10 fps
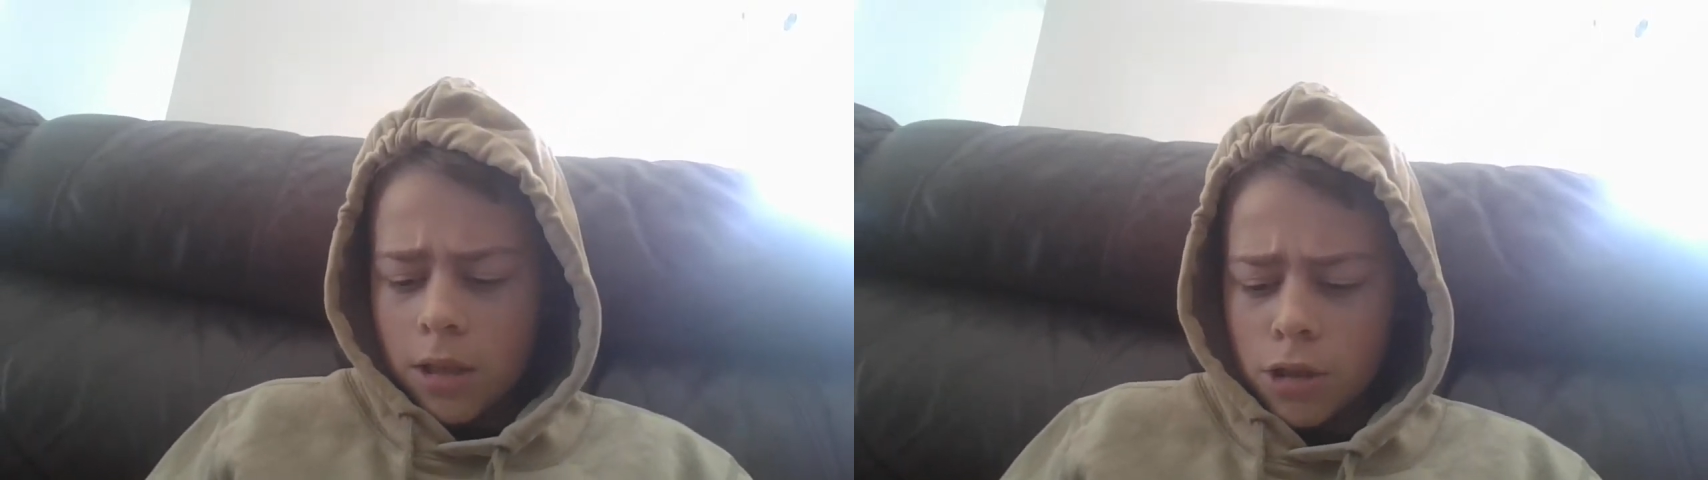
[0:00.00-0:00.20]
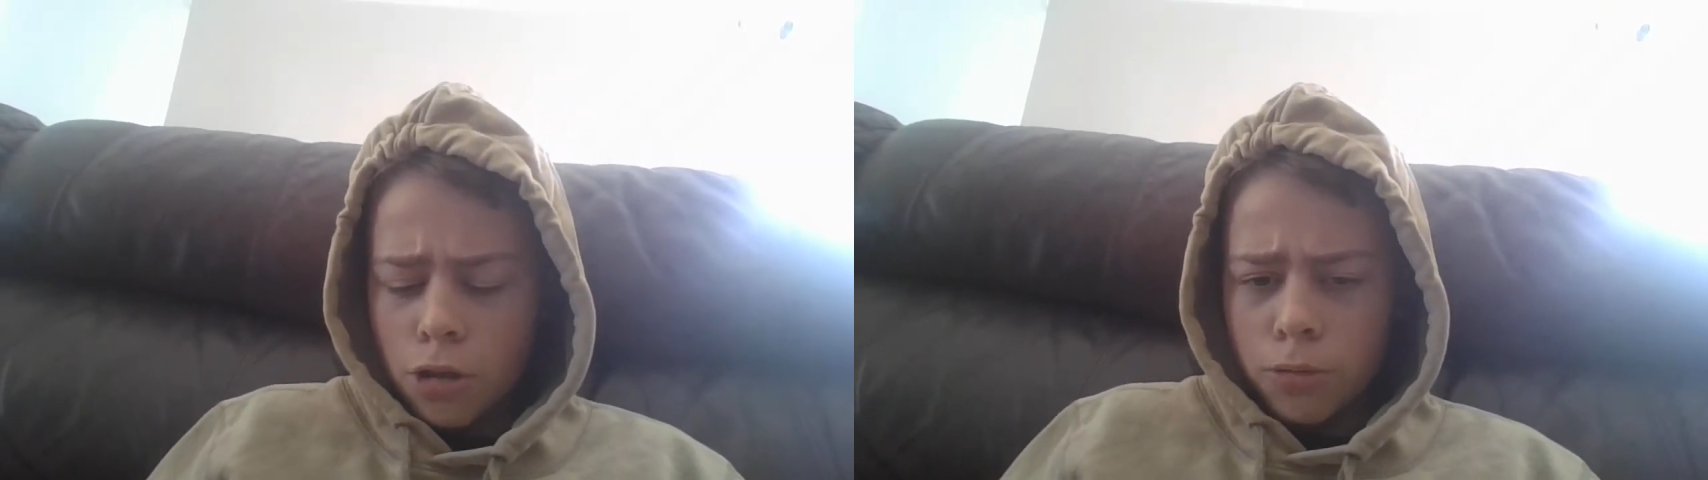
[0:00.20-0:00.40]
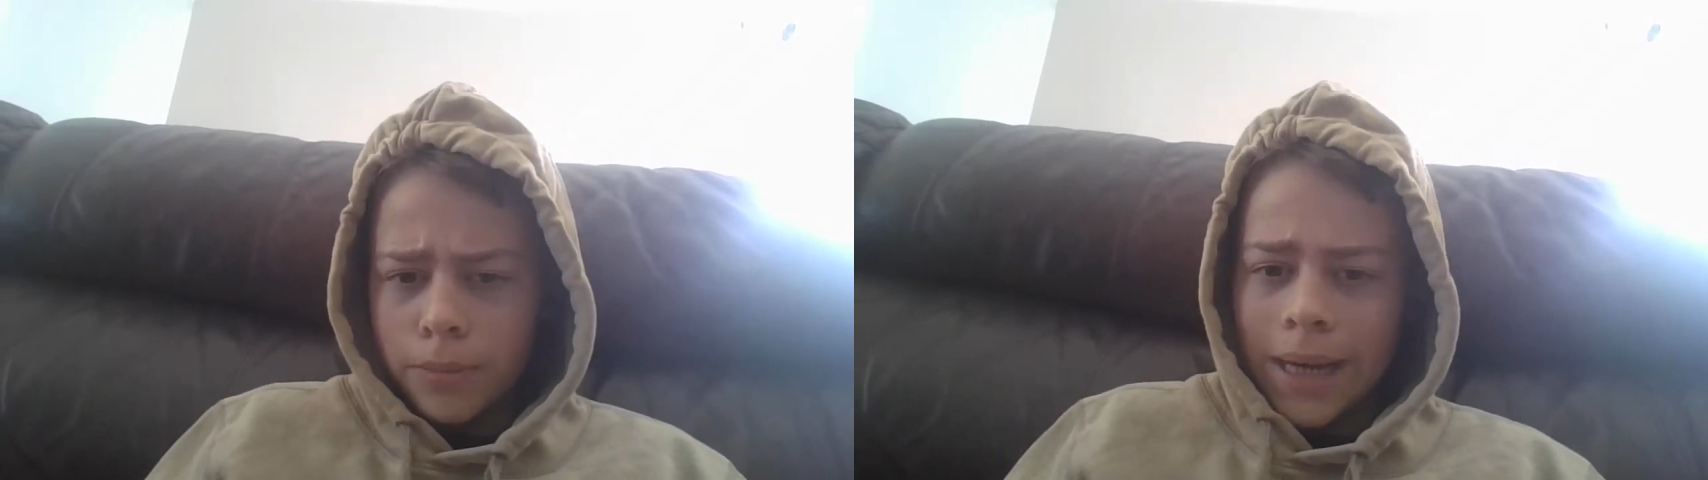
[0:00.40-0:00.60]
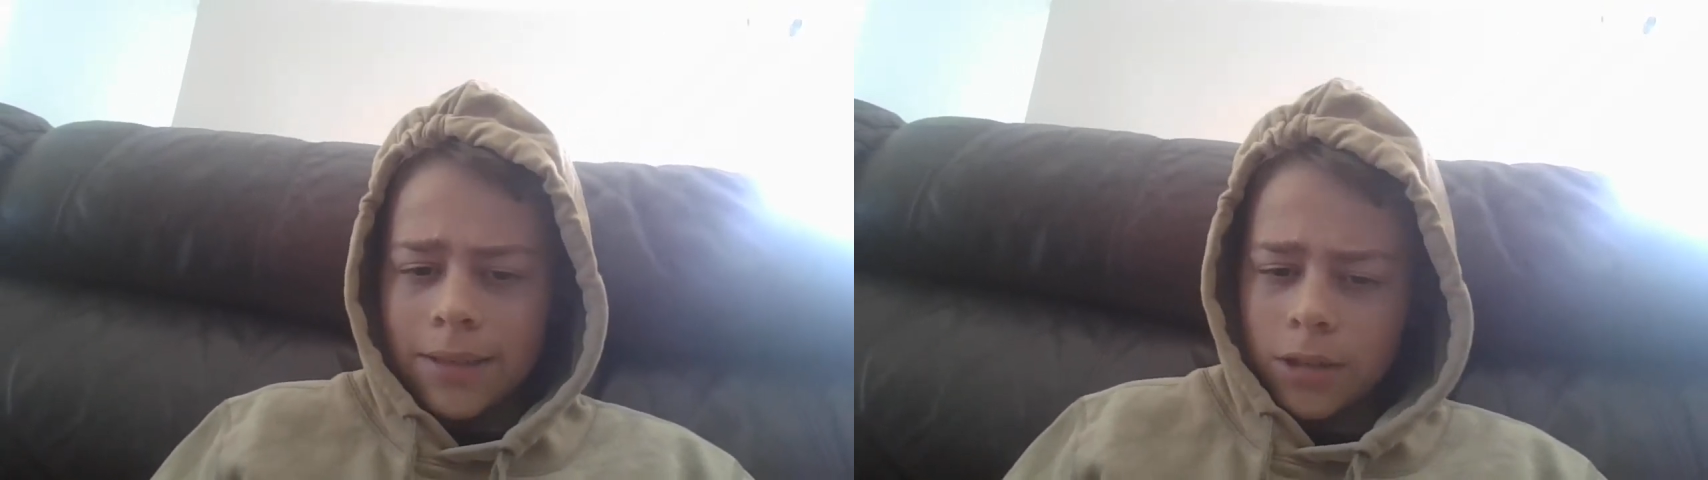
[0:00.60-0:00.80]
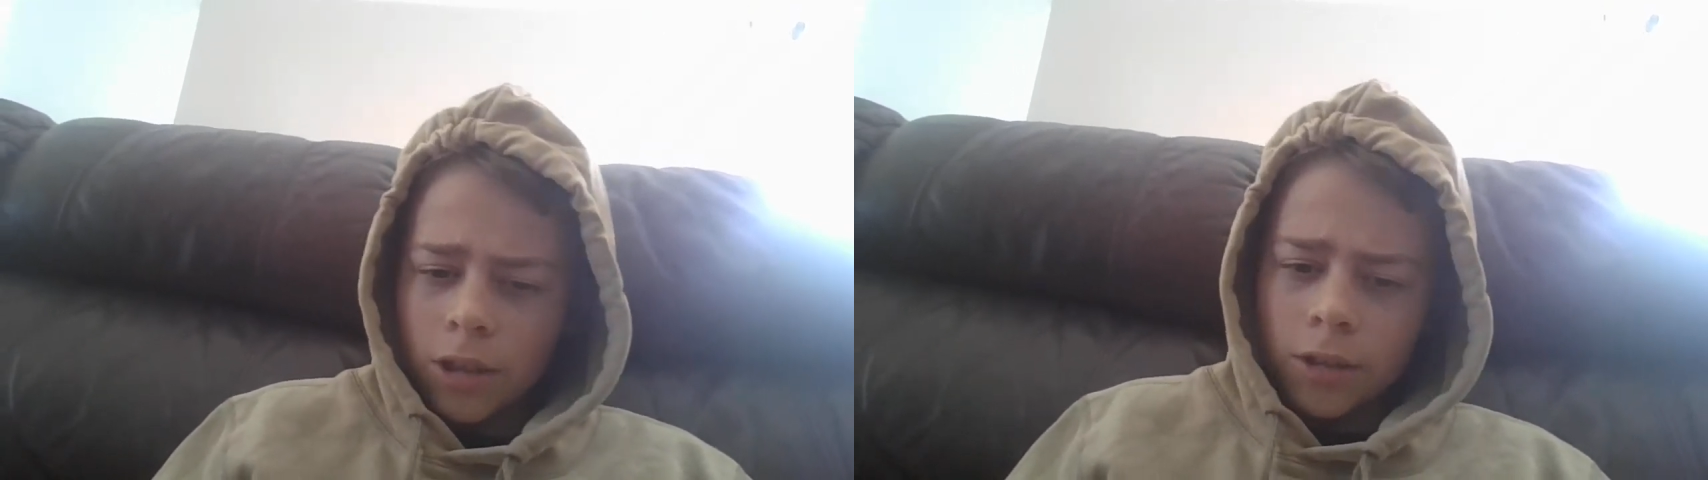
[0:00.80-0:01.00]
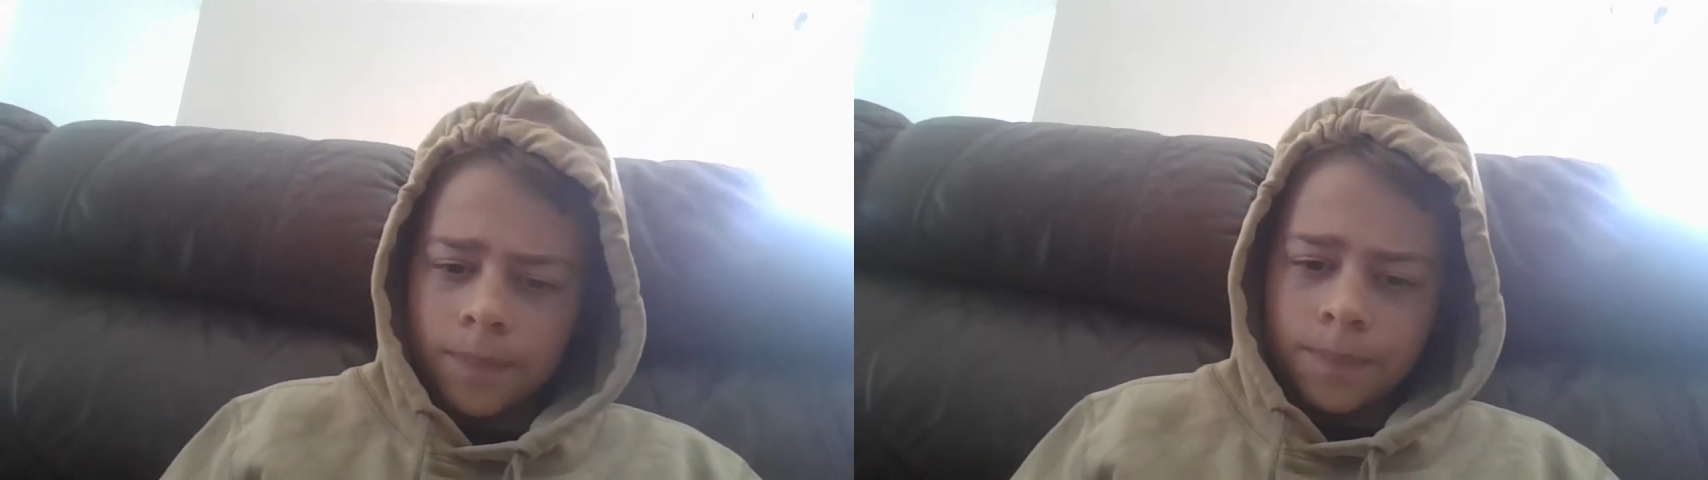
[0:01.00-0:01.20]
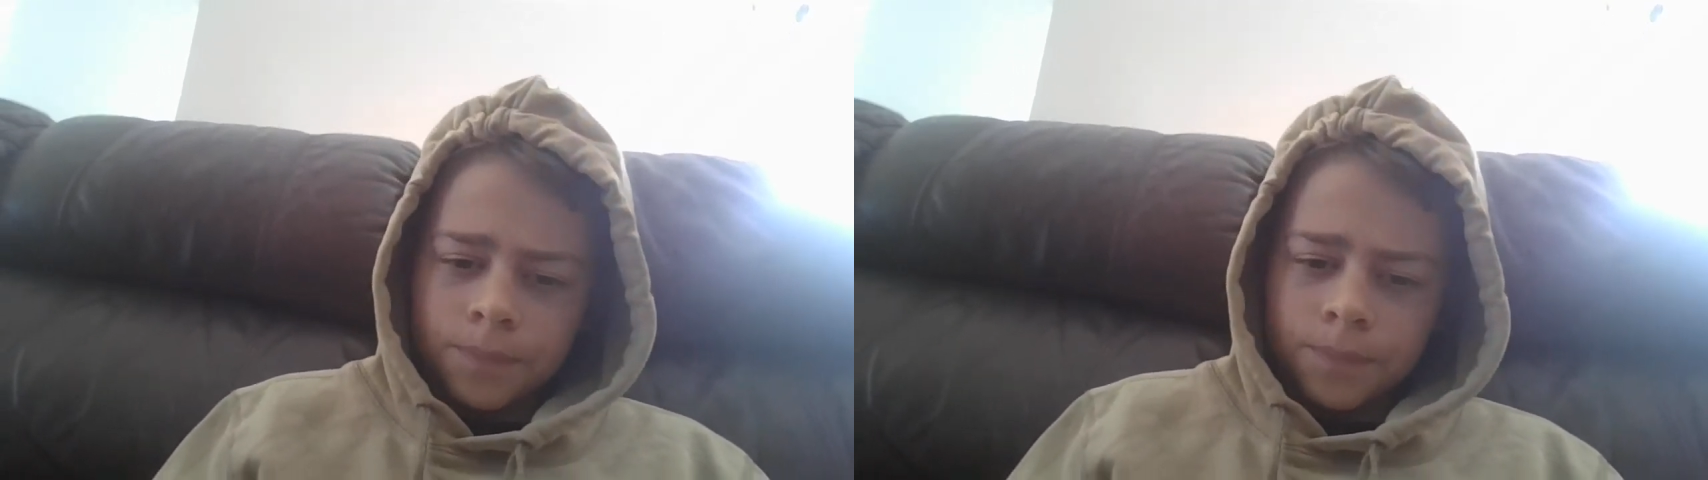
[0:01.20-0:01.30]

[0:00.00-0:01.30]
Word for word: Two max, though.